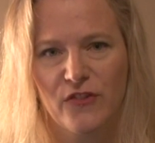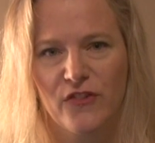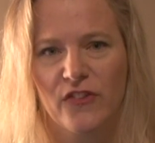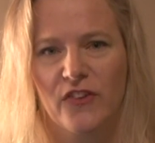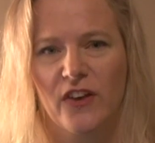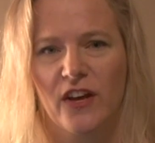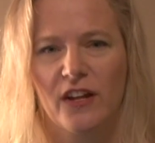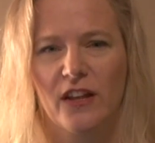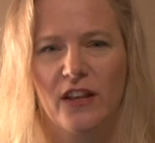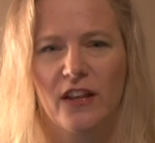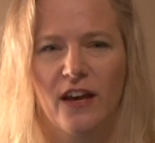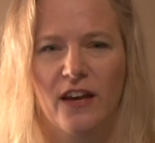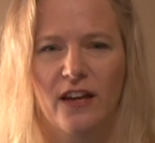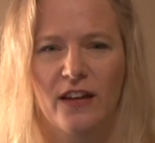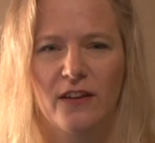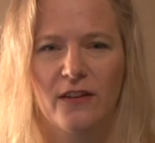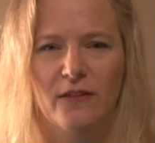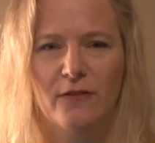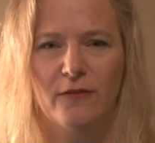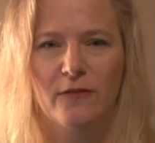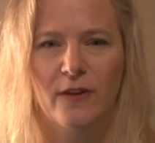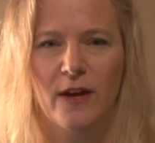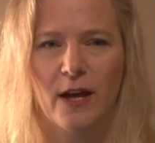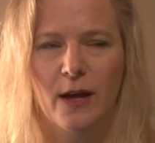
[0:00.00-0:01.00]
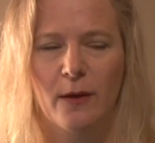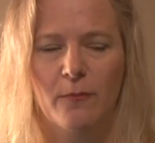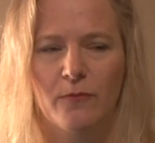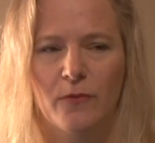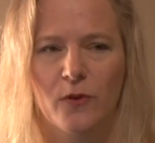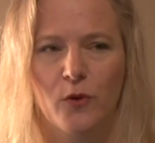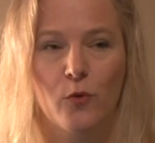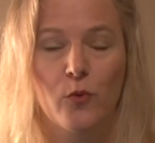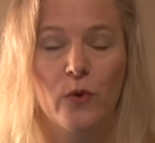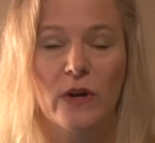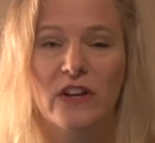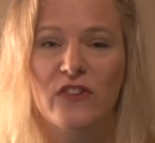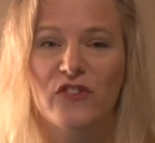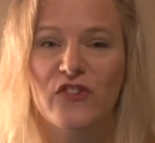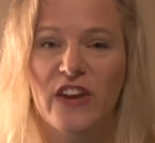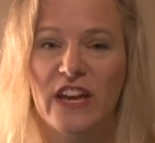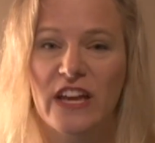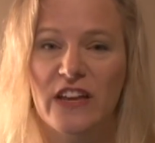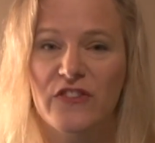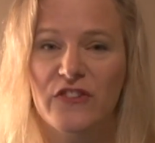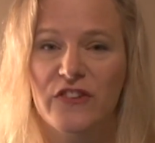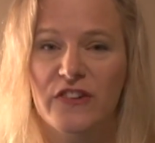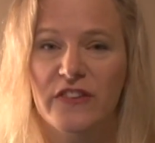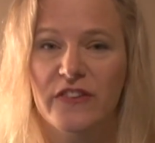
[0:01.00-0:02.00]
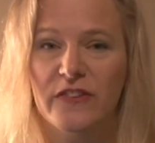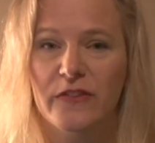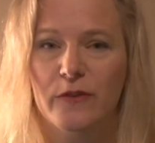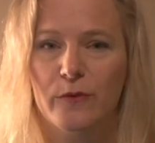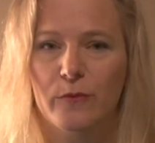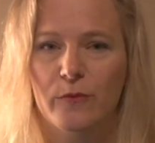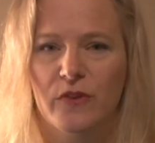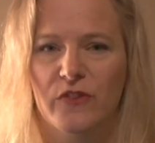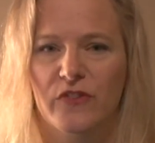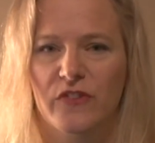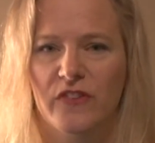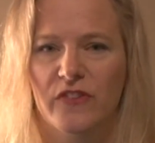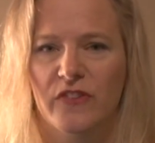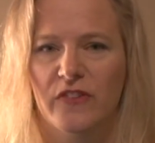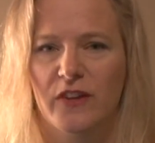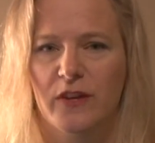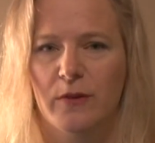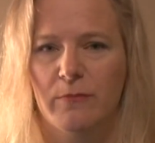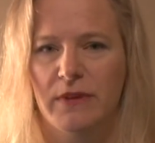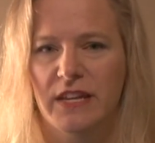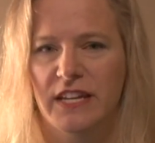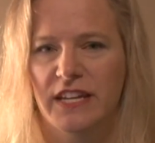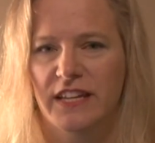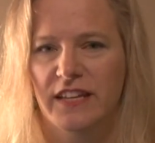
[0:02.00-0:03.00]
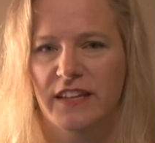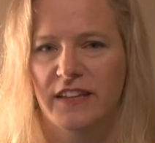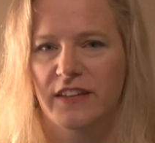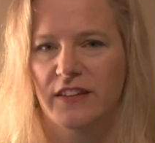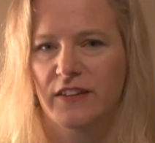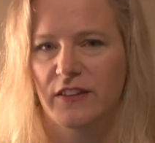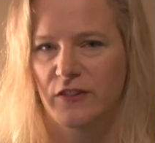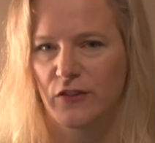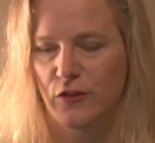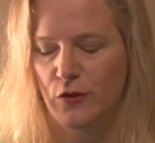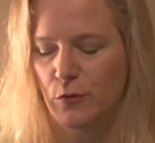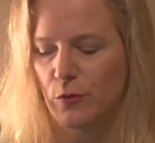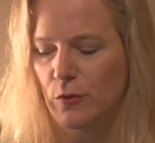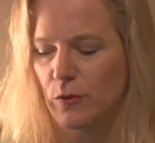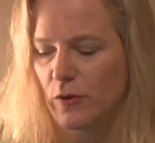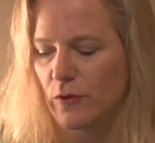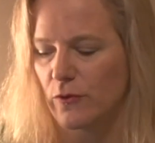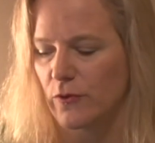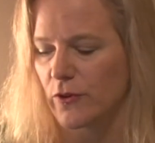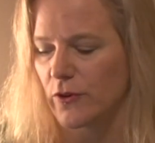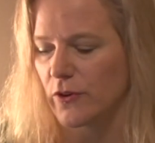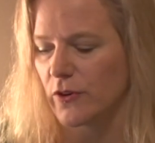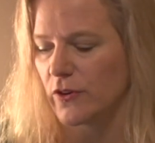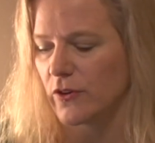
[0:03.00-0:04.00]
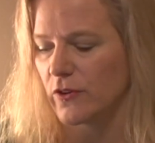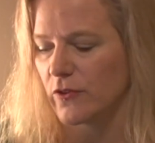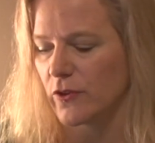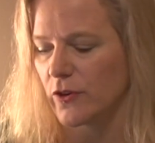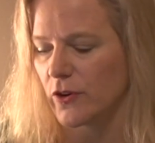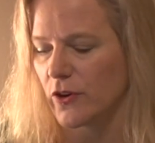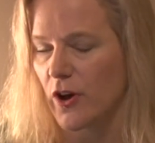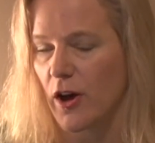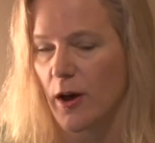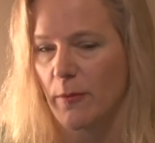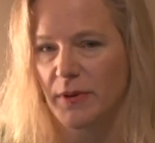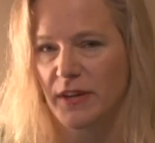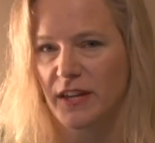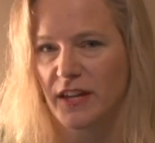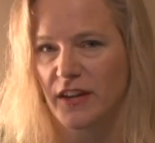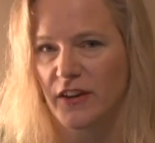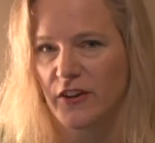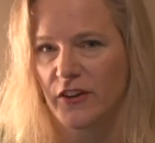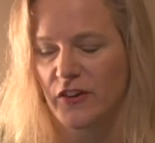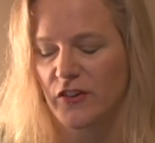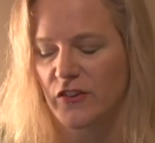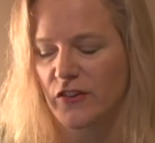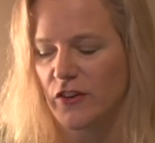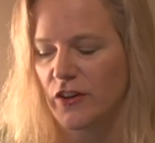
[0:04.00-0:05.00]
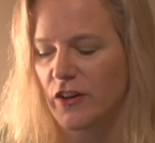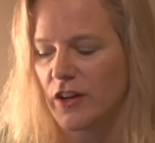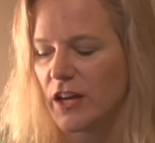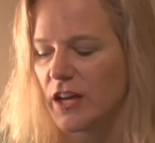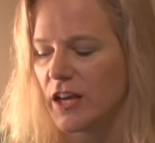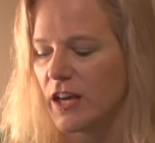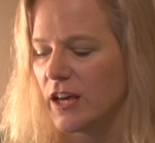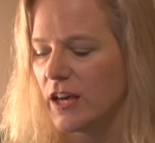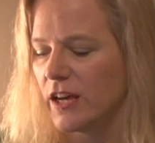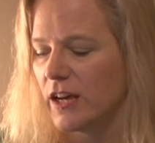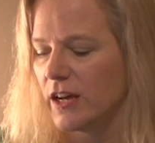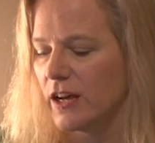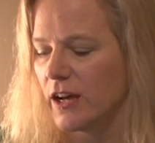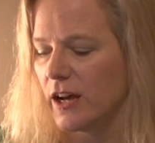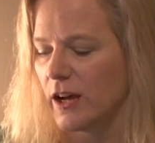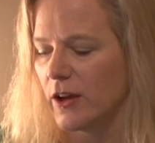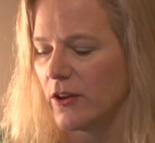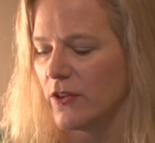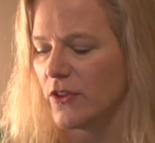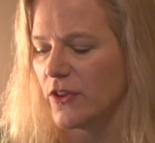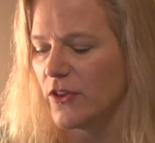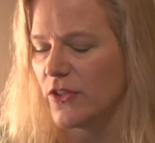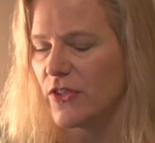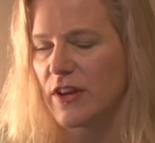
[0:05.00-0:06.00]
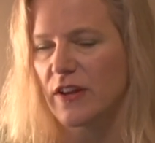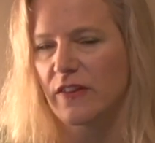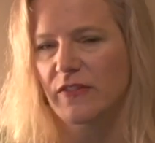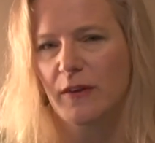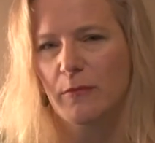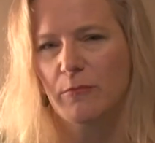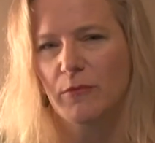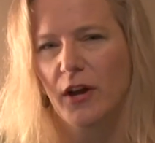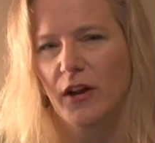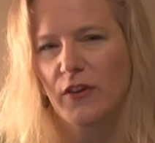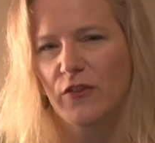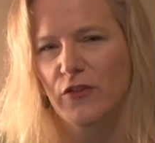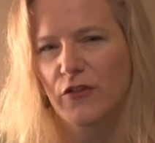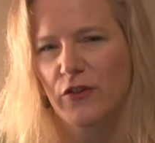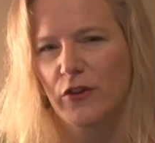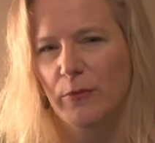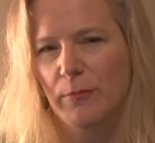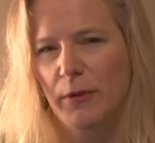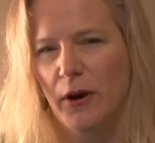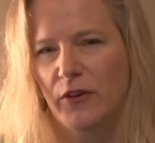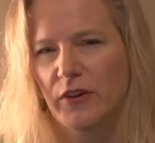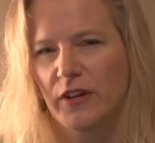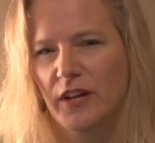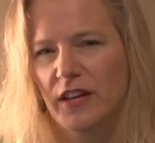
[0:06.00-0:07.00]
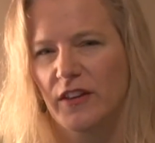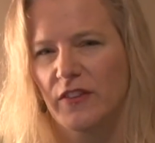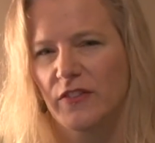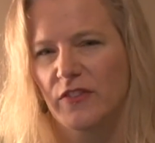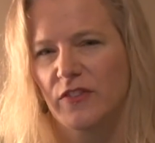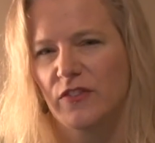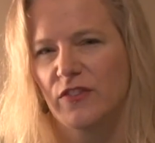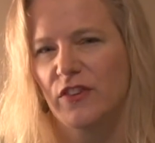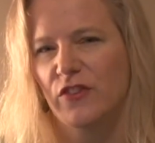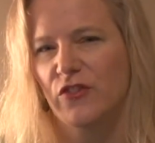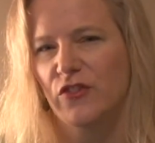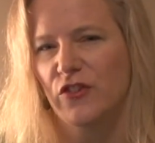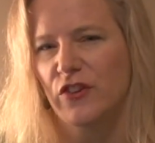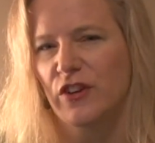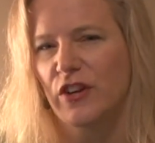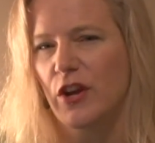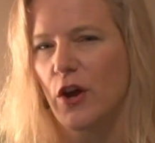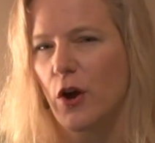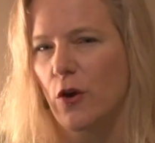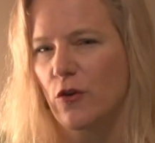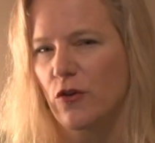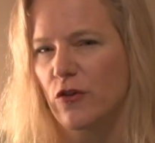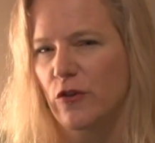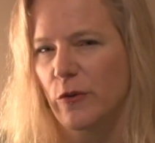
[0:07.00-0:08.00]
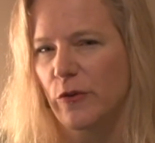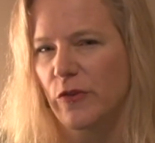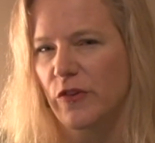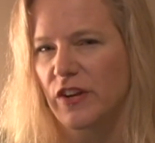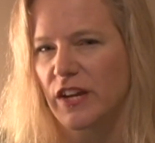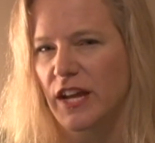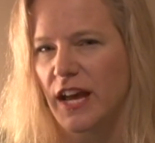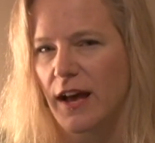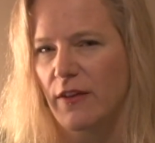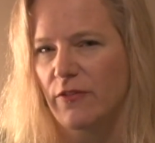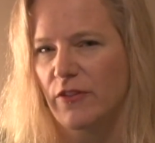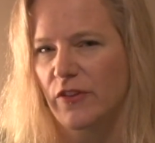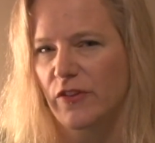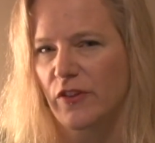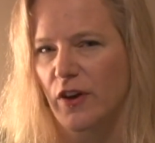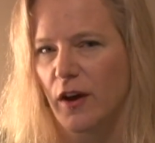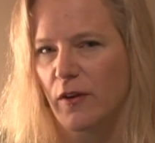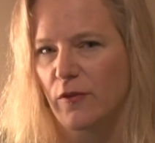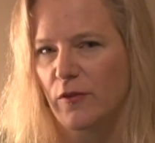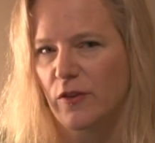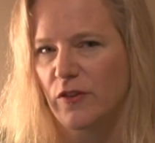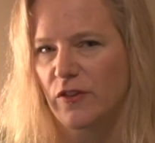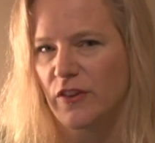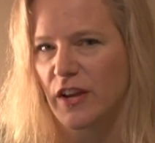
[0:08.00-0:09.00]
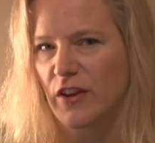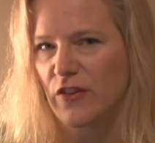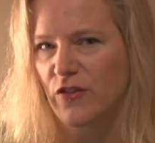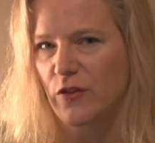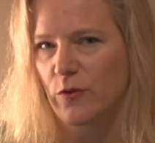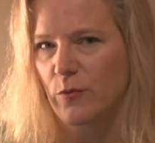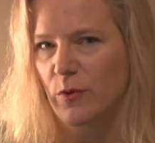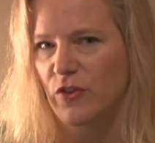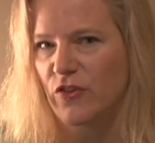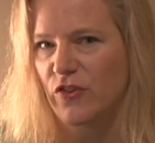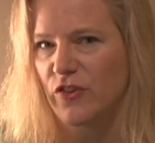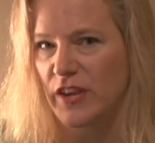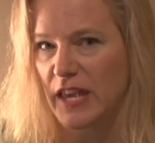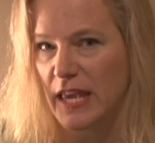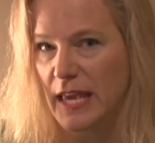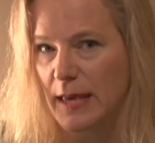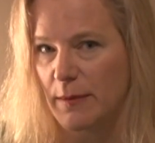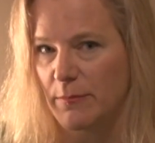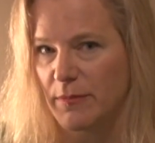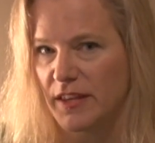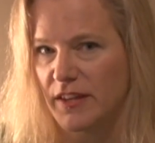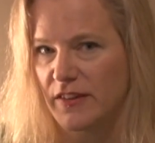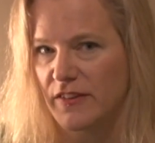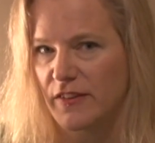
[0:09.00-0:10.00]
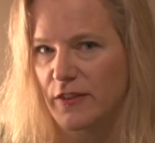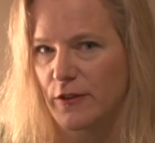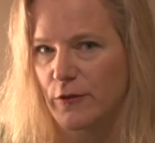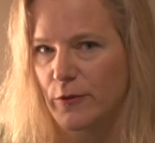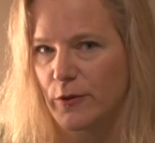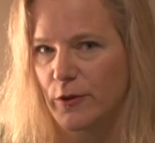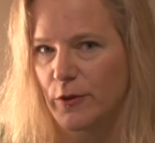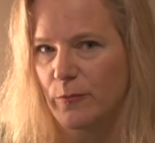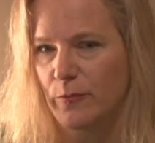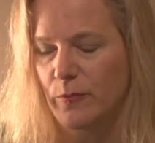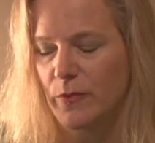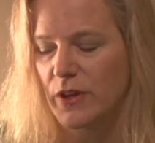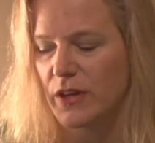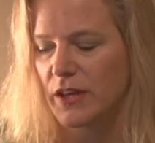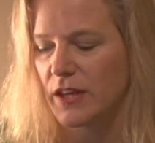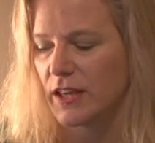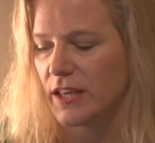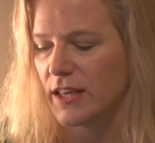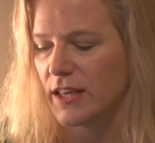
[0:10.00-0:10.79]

She's got a lot of um, quick changes, which is a comedic tool for, for a comic character. Uh, the things I'm not sure about is, did she know she was going to have this confrontation when she came into the room?